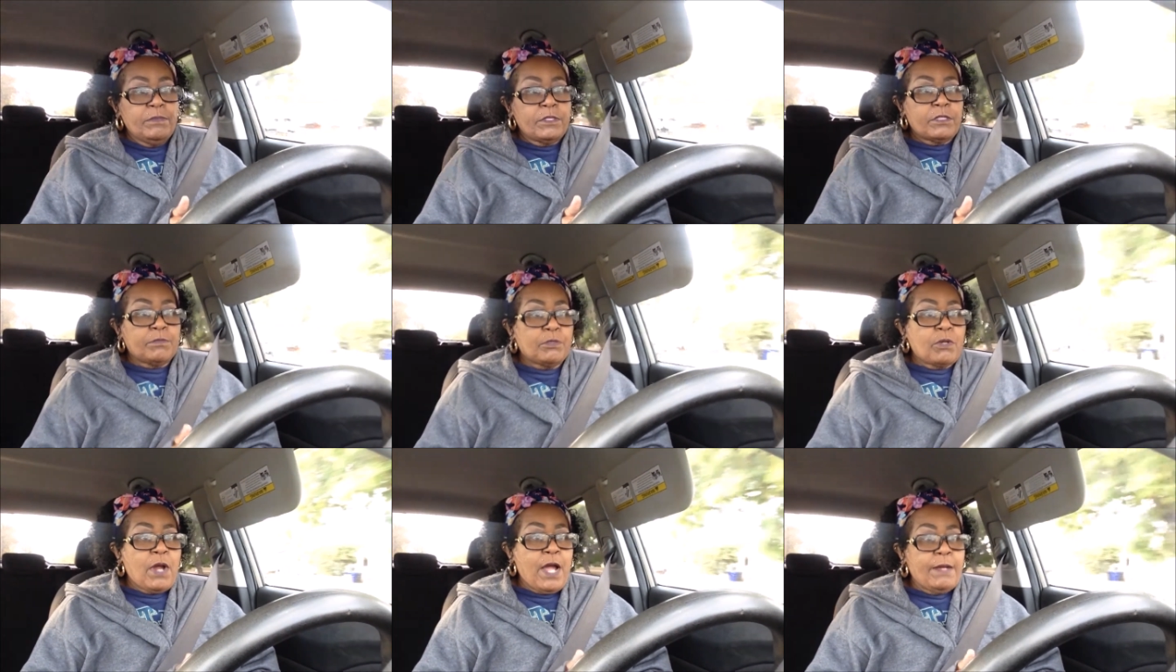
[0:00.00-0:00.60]

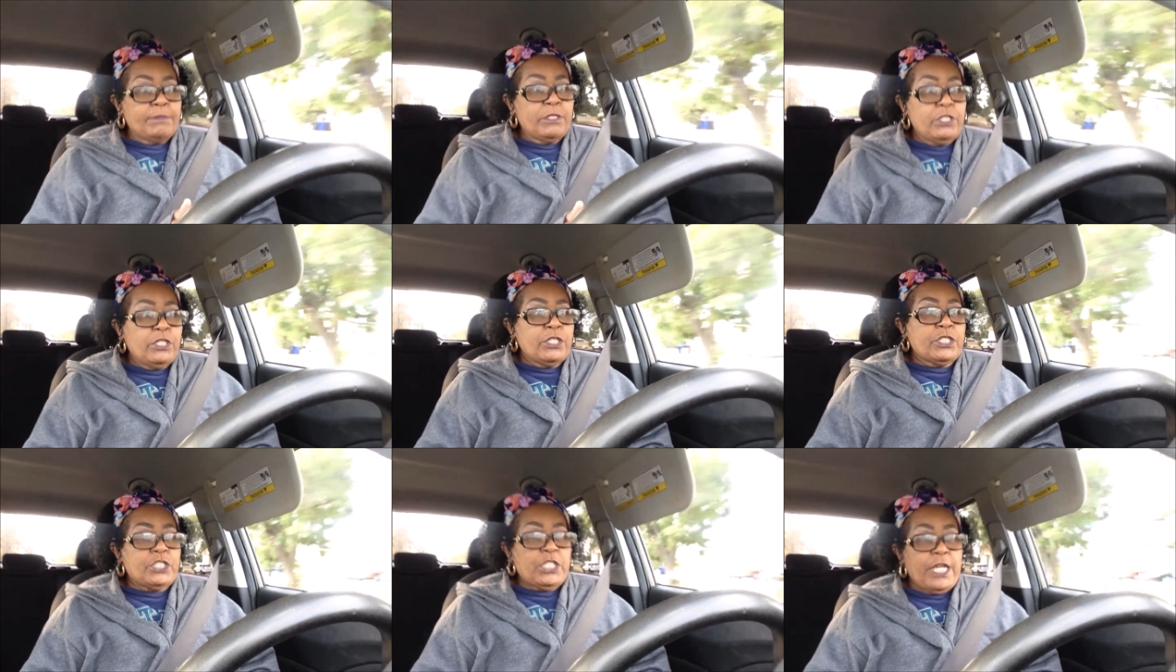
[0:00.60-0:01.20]
subscribe to
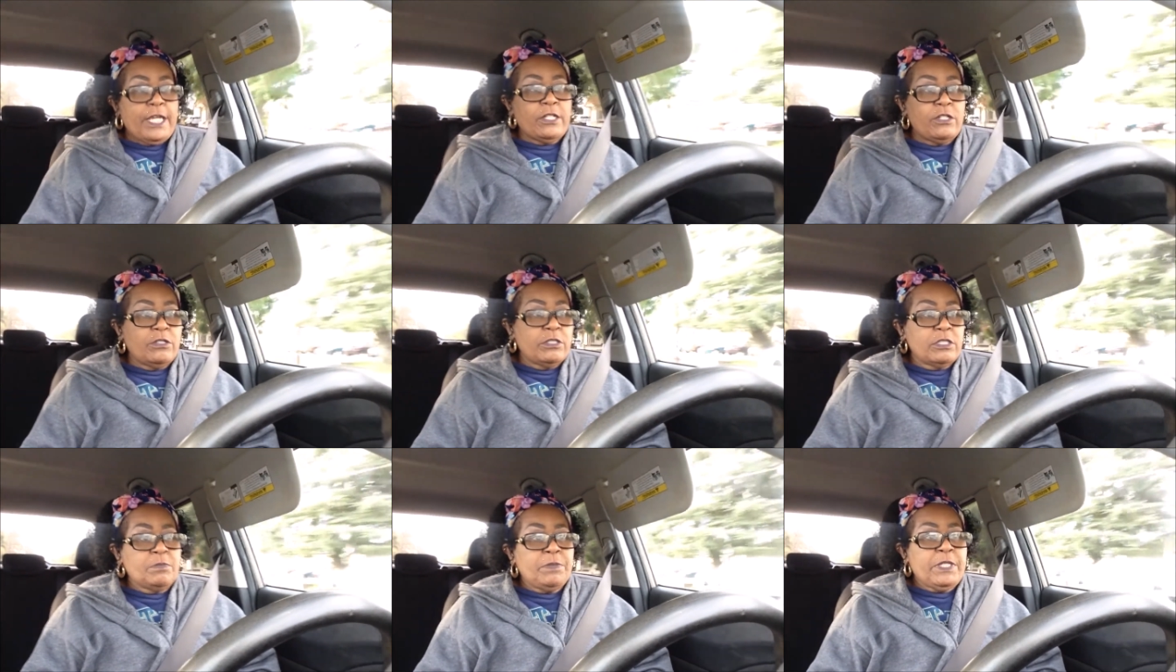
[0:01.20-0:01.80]
your
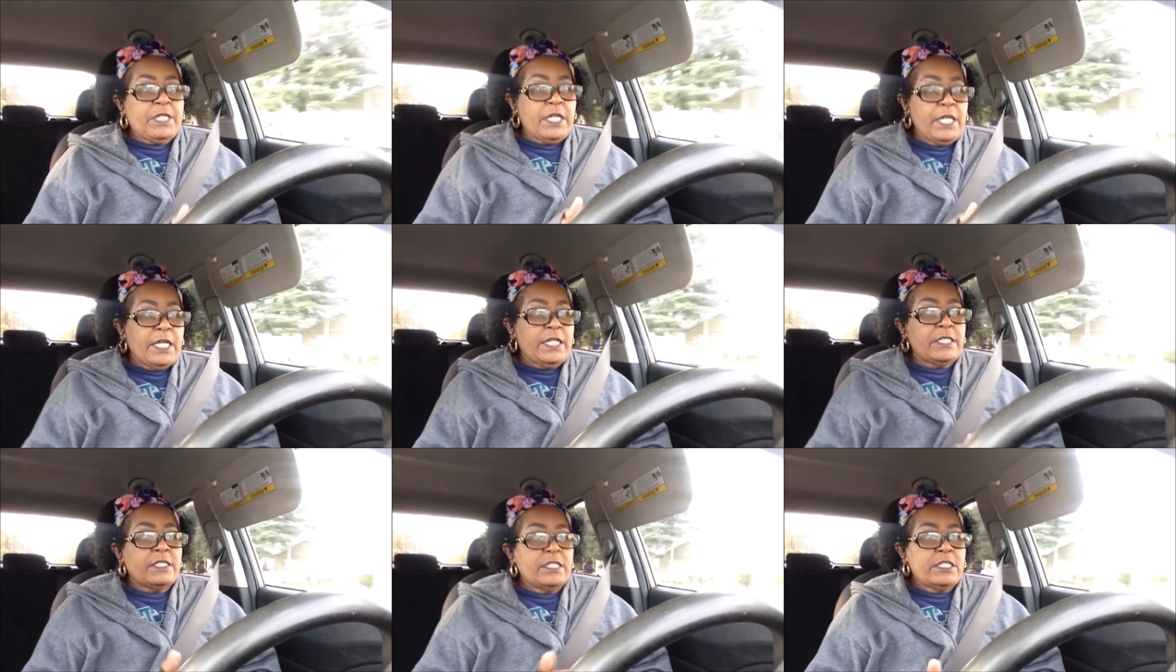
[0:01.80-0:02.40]
channel is
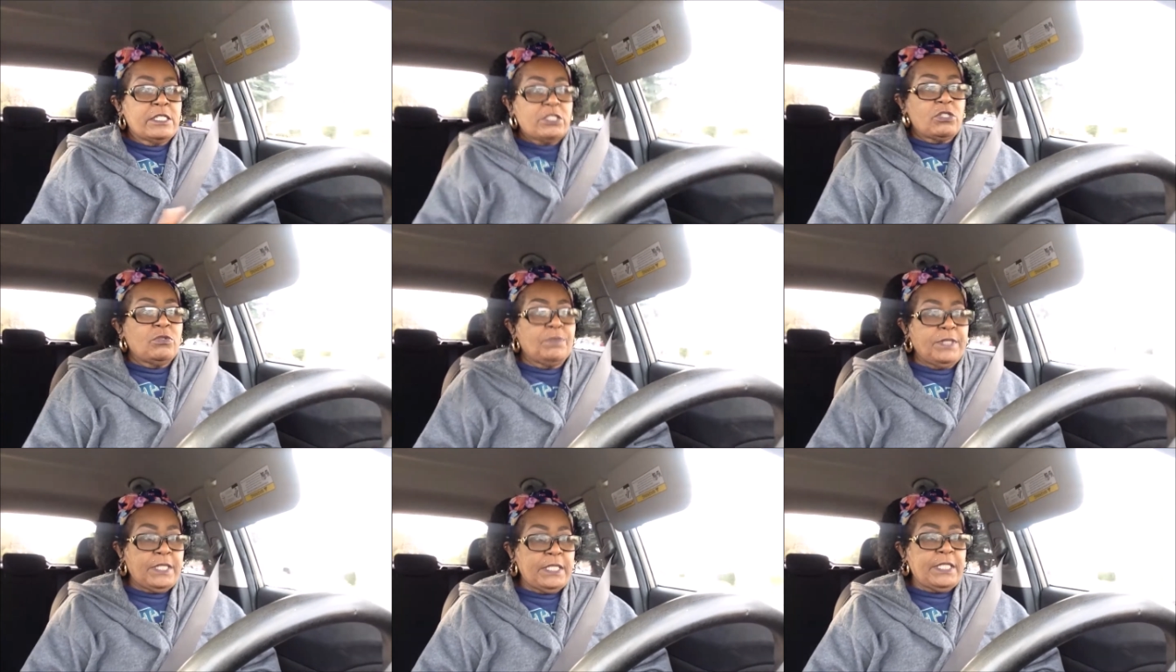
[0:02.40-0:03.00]
because it's
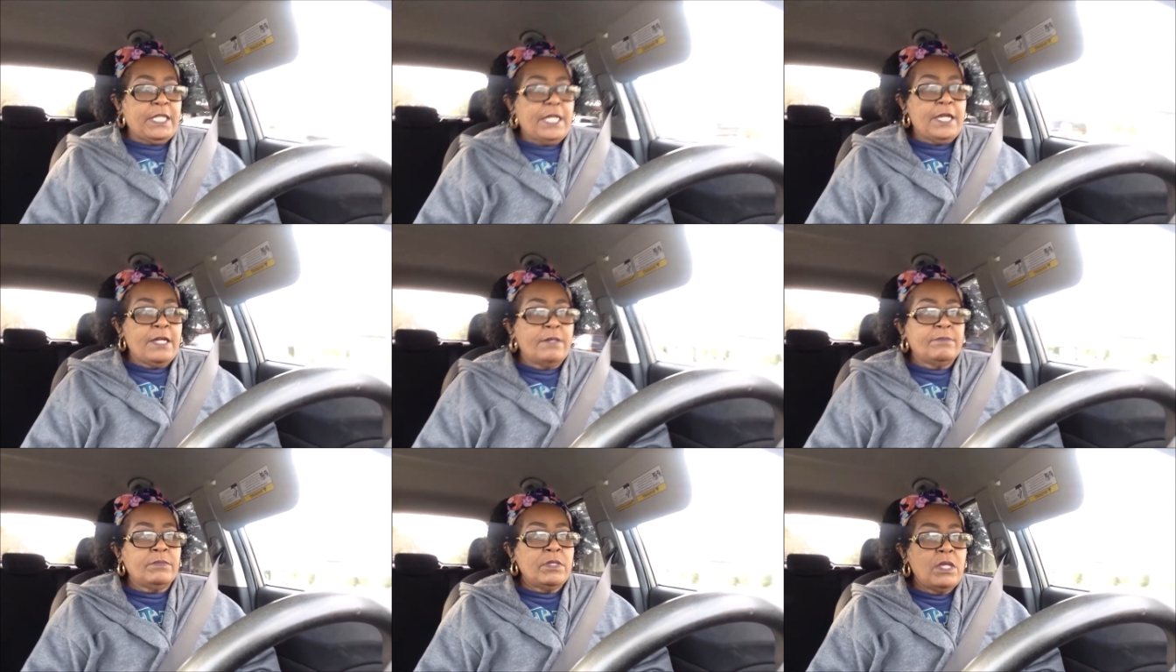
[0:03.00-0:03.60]
too many
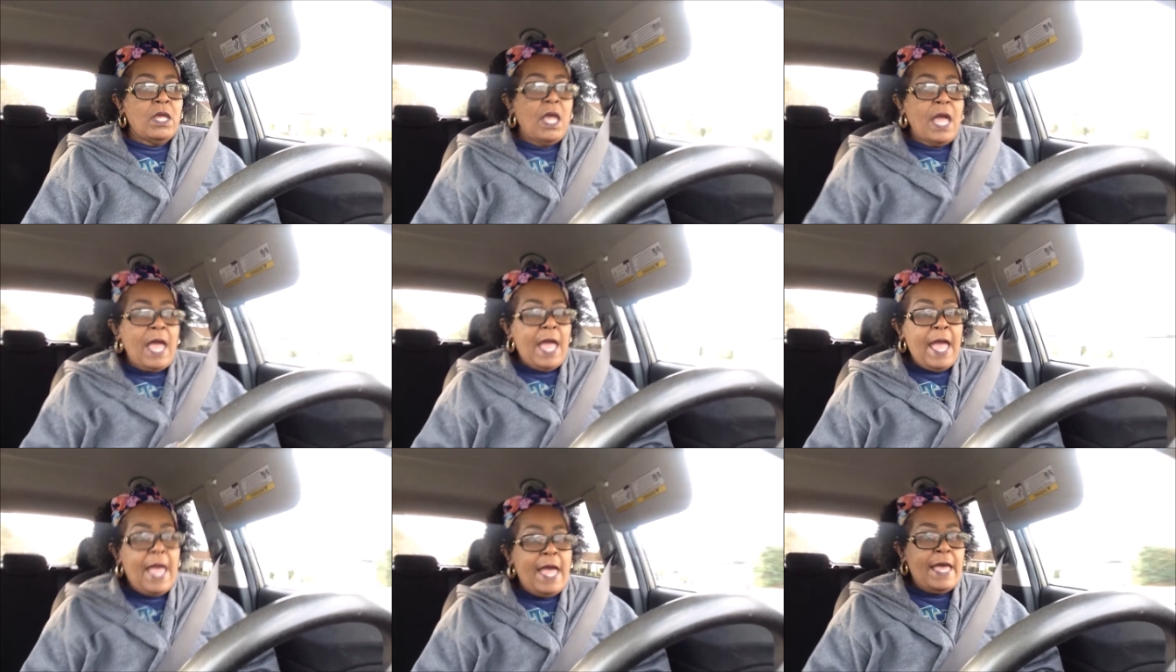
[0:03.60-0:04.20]

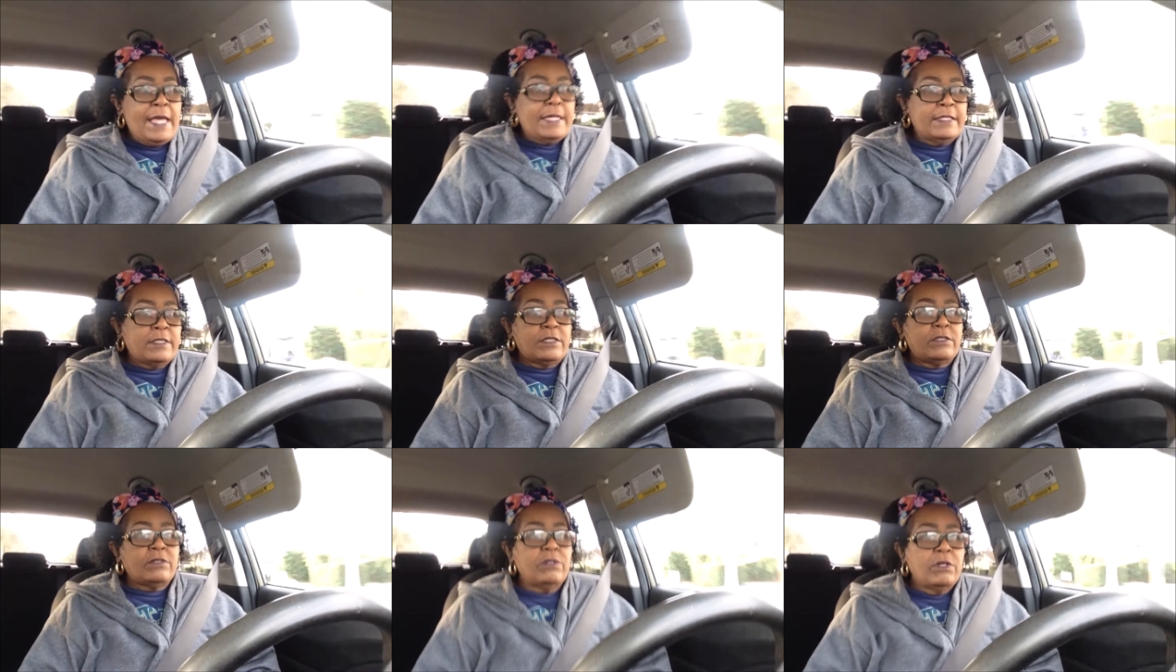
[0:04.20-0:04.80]
damn
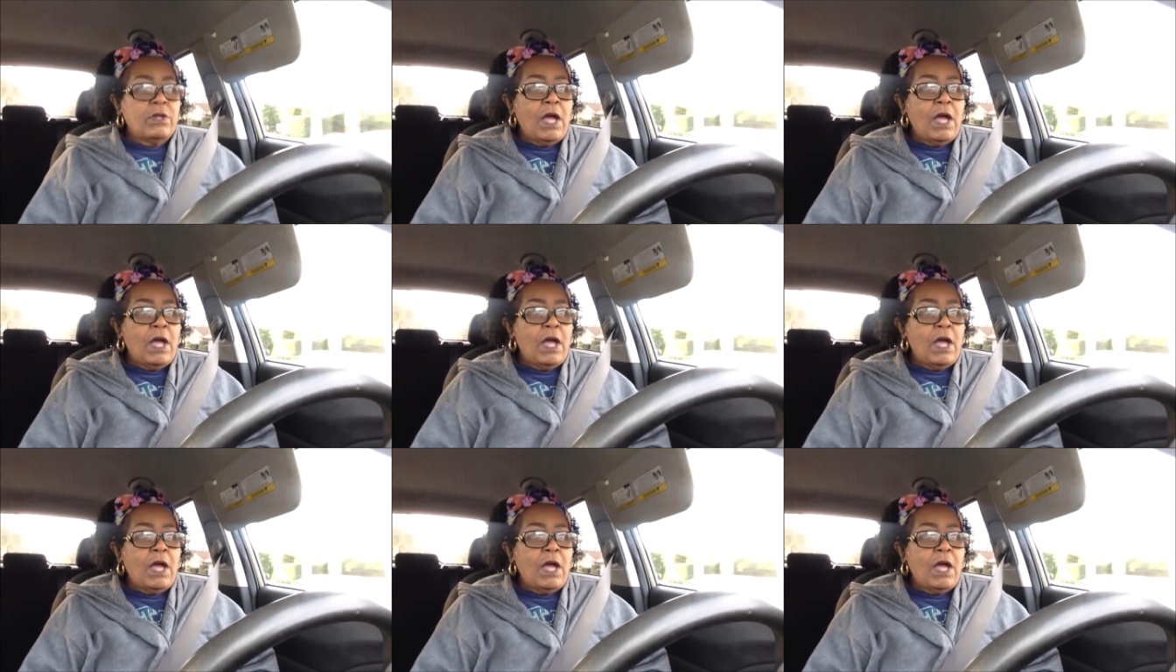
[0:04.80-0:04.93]
ads.